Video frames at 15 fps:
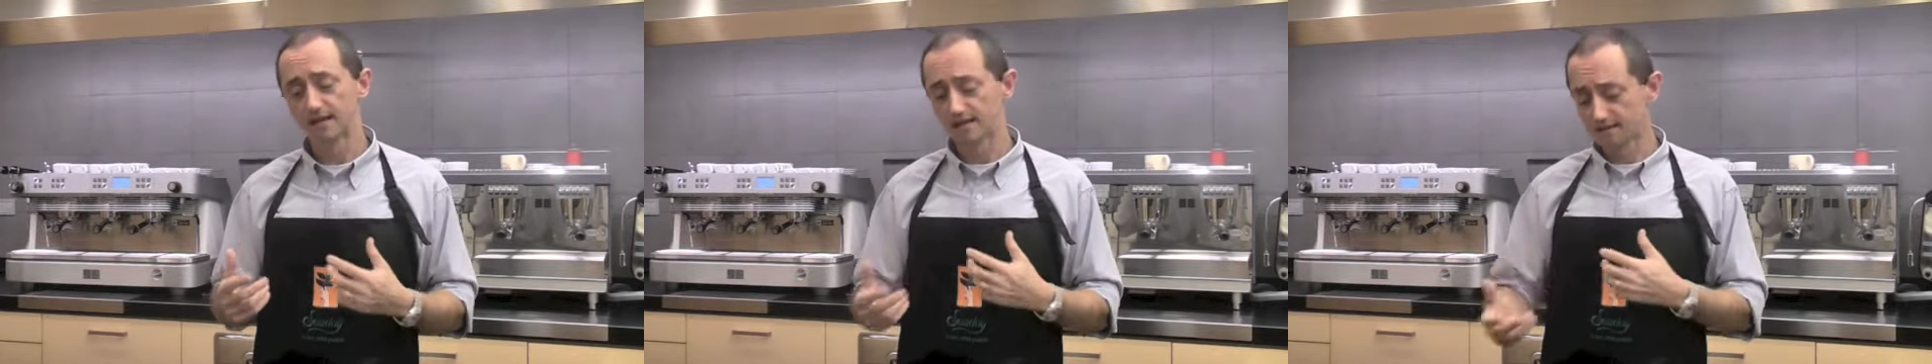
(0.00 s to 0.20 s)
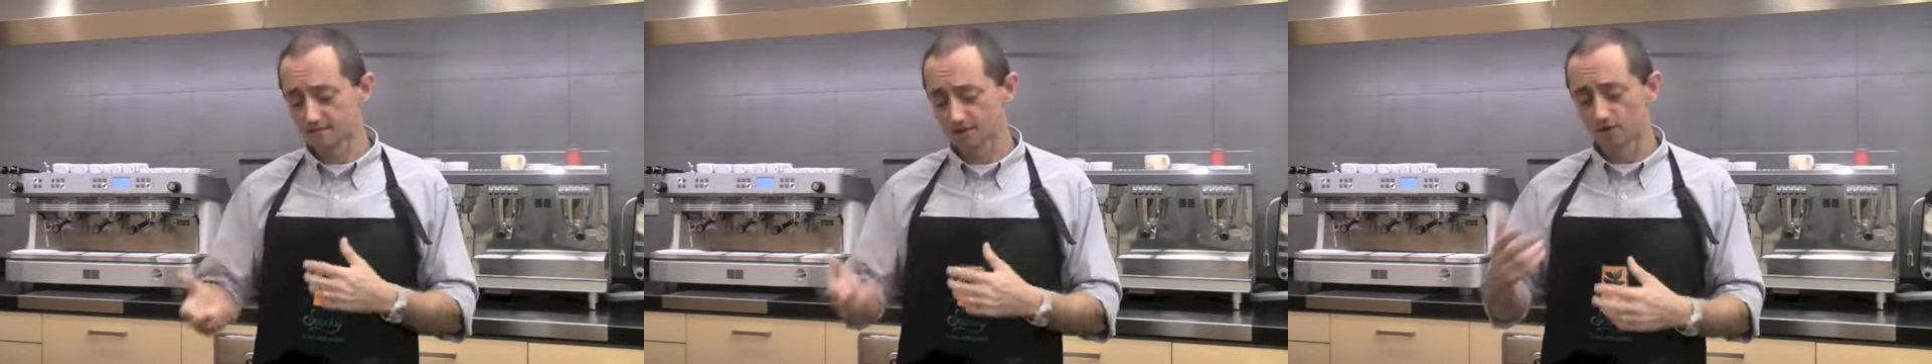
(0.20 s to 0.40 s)

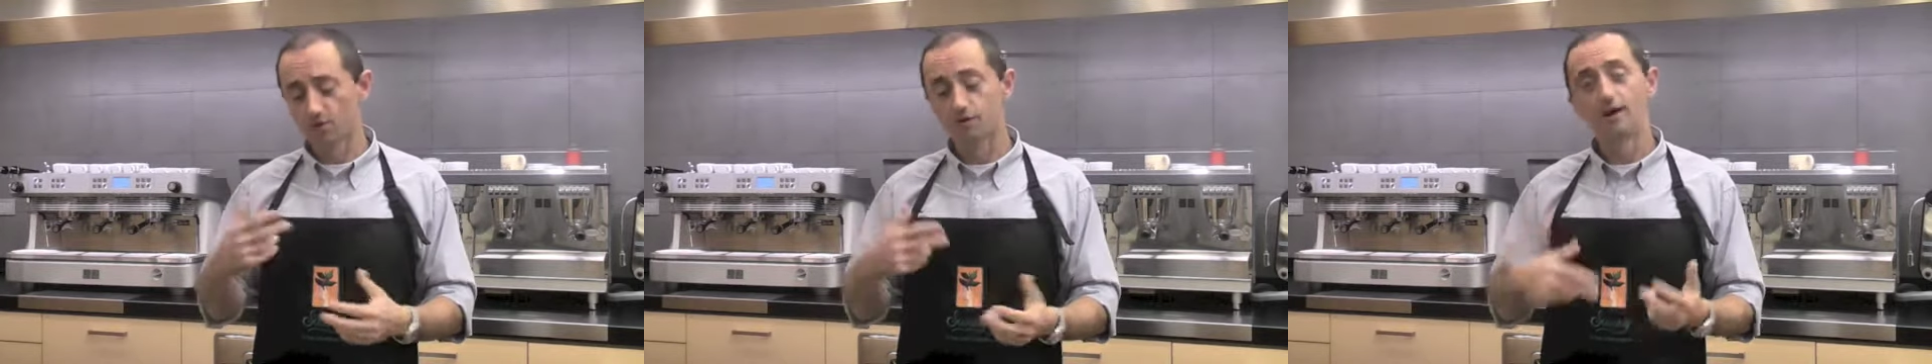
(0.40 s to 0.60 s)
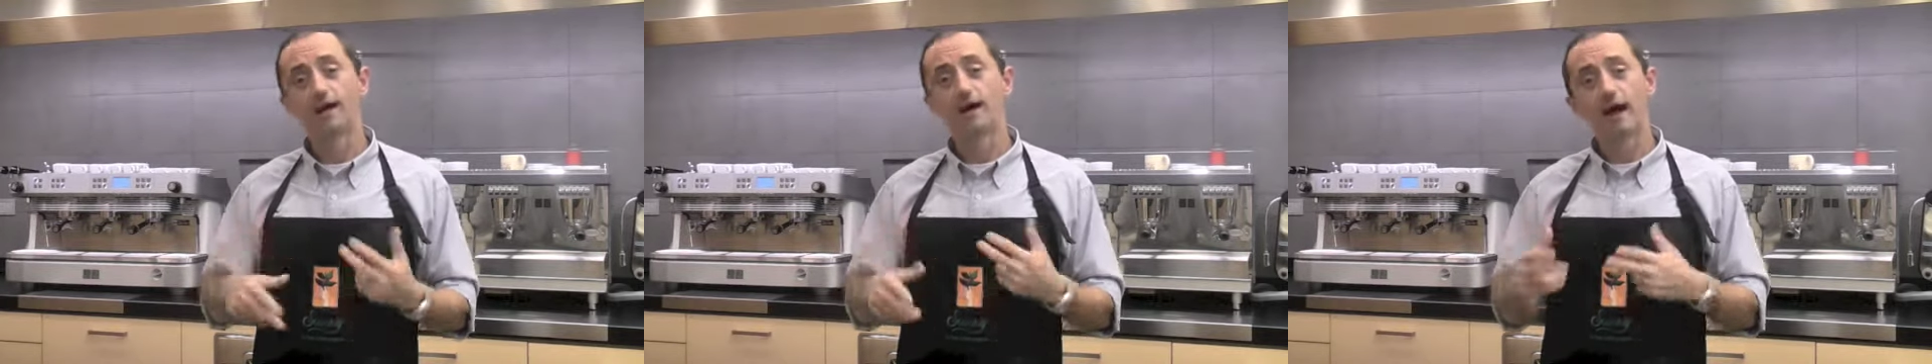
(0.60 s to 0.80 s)

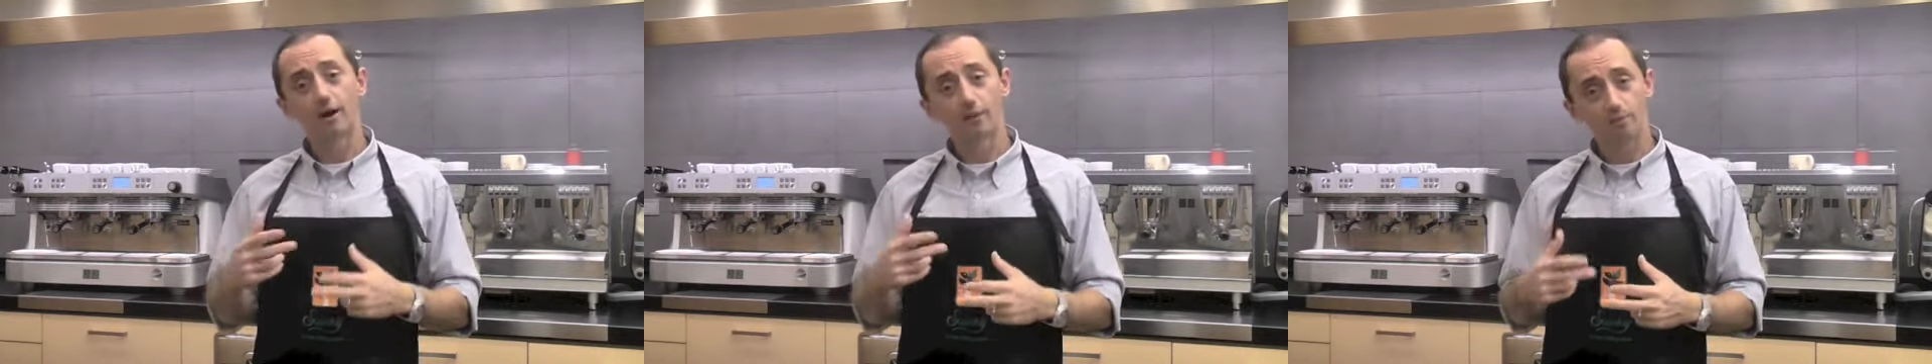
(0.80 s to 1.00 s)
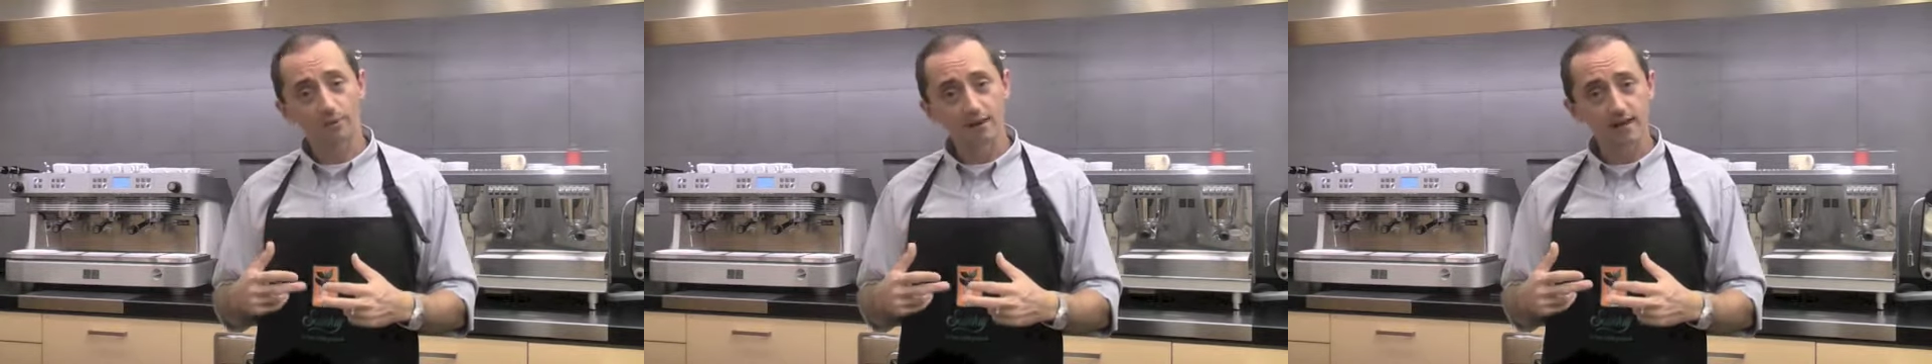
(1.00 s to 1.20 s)
So
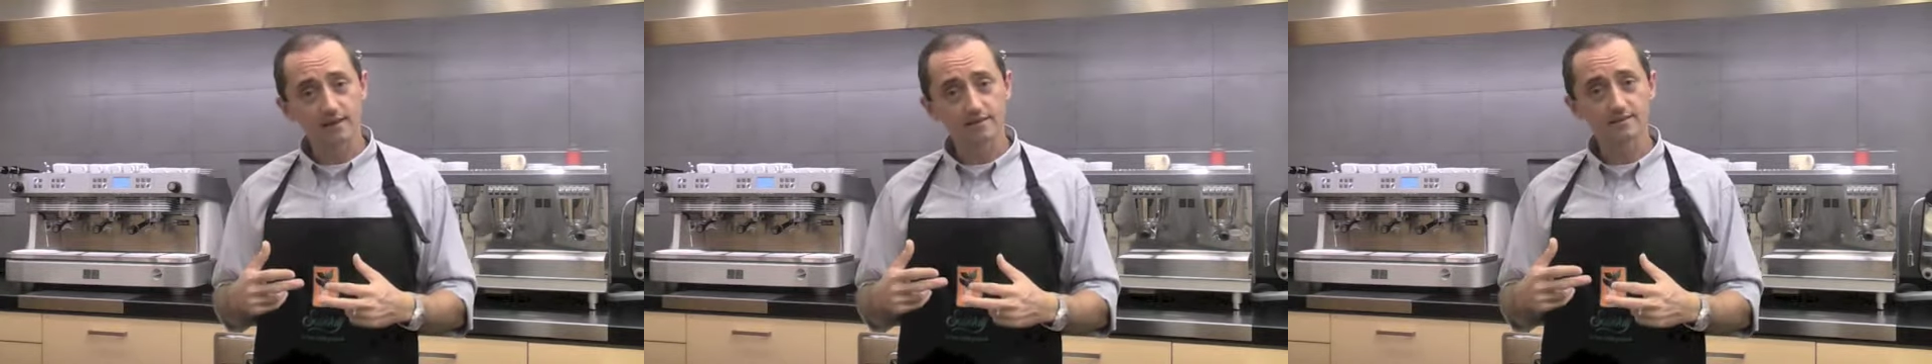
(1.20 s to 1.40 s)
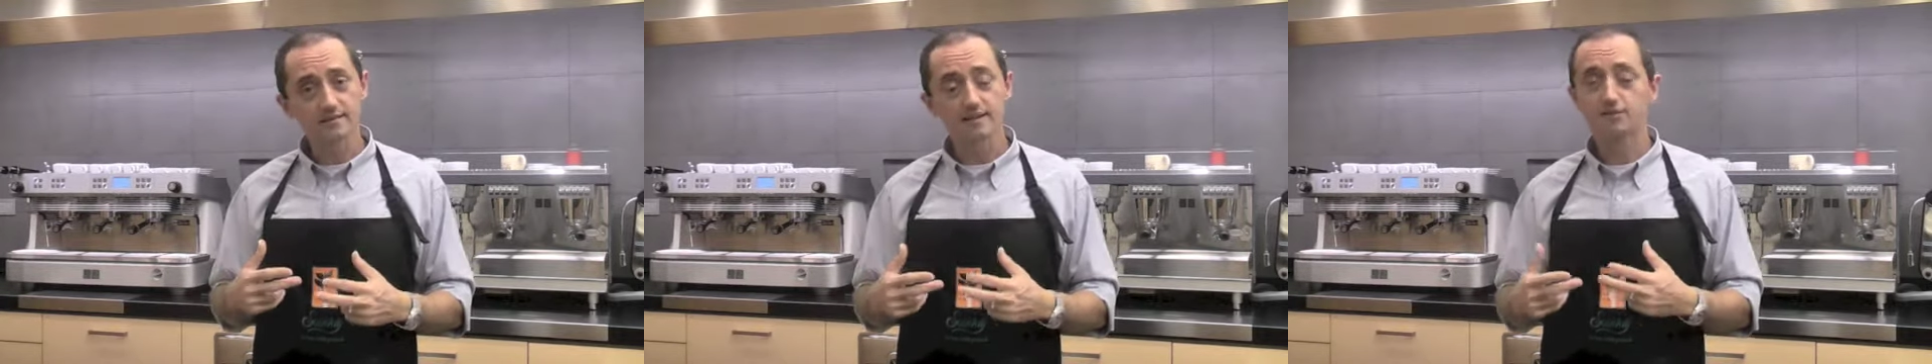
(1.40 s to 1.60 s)
our
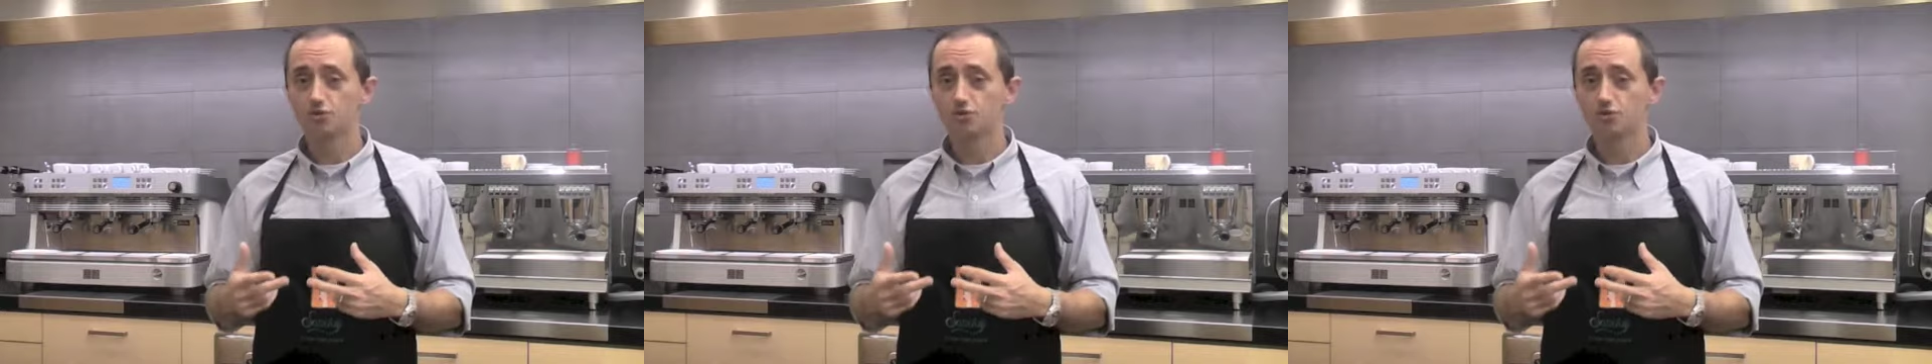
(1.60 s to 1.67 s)
blends